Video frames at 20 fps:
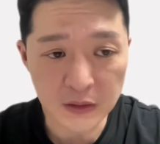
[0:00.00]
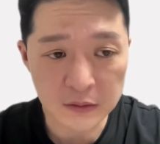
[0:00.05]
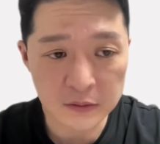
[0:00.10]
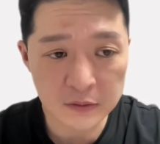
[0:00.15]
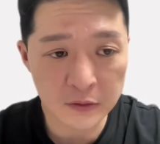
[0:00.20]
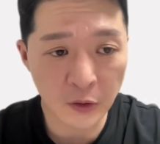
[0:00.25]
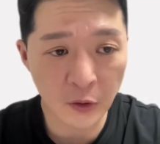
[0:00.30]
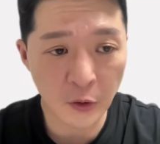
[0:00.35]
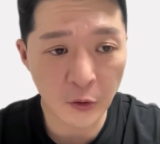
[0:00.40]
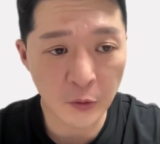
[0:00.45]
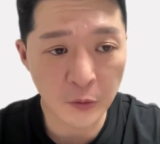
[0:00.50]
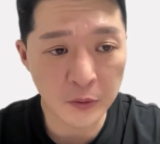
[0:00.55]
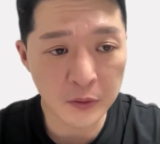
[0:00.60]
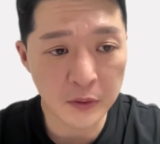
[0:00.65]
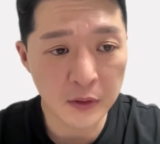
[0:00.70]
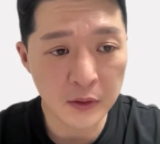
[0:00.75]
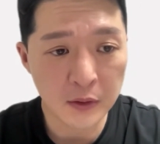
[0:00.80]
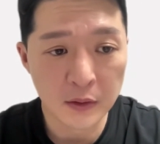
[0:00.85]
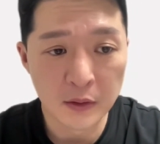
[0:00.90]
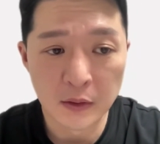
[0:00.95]
So
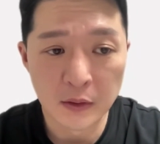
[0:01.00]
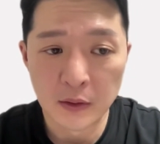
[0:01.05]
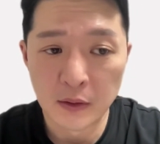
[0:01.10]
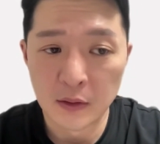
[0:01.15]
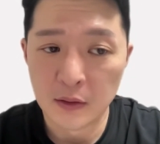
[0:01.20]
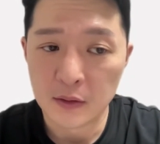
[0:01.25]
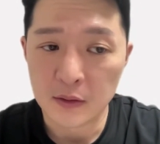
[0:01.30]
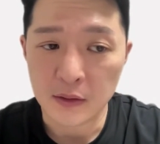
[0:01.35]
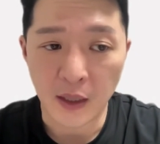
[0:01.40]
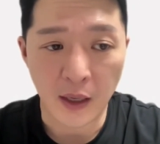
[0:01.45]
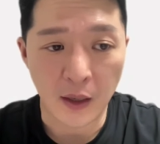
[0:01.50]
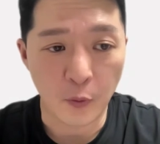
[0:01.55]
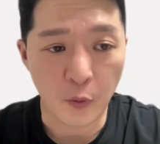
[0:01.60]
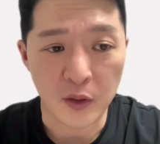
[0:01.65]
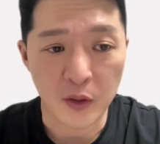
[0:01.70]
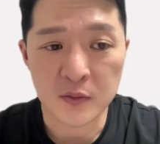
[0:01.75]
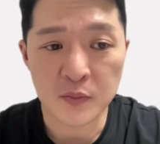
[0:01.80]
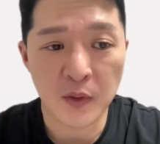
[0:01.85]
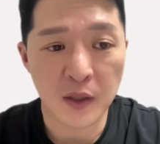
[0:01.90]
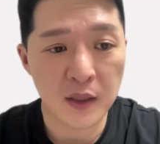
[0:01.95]
yeah,
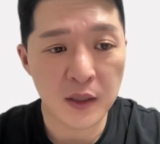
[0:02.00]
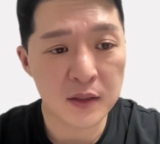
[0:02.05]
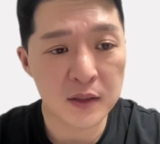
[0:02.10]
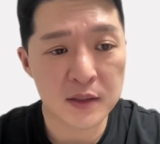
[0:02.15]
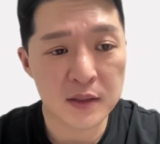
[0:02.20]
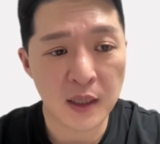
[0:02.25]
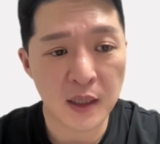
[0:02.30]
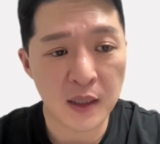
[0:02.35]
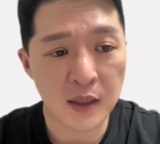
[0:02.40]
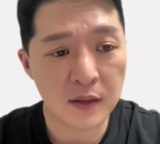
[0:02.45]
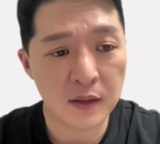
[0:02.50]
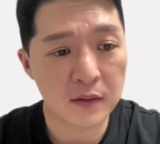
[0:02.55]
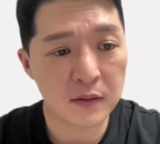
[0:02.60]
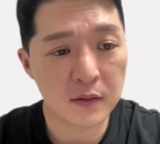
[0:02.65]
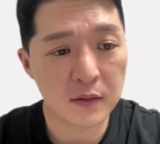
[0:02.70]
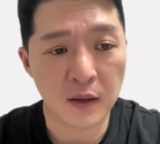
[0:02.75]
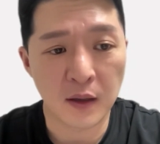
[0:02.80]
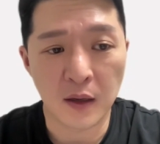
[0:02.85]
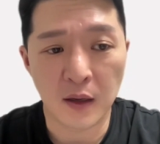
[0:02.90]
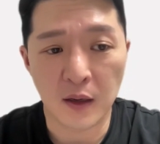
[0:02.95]
what's my
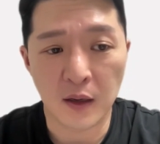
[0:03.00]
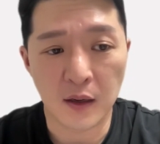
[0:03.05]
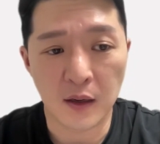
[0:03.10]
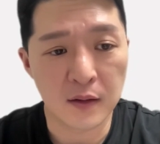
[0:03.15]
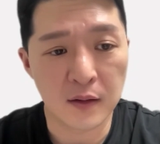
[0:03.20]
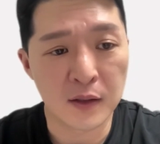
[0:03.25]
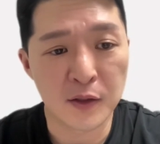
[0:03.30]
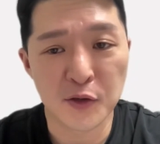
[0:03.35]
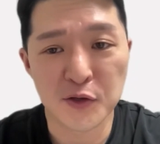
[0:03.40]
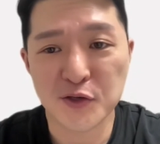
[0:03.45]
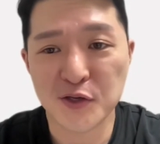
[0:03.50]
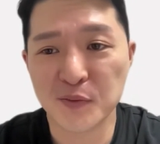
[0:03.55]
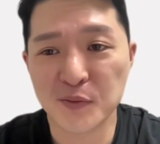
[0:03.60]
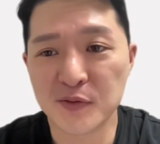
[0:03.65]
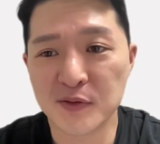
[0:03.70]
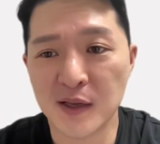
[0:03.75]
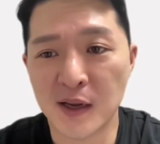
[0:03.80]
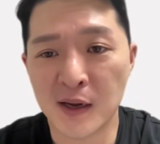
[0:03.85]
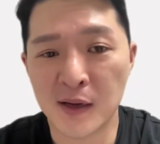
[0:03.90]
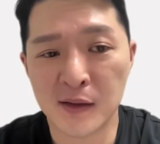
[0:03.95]
design leadership
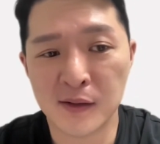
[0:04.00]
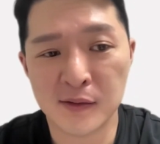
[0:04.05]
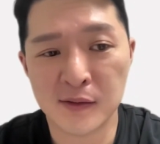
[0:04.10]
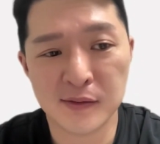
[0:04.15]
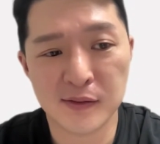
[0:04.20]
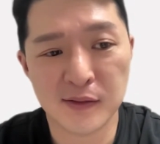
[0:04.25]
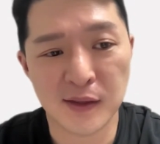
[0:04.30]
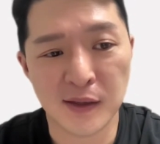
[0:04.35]
style?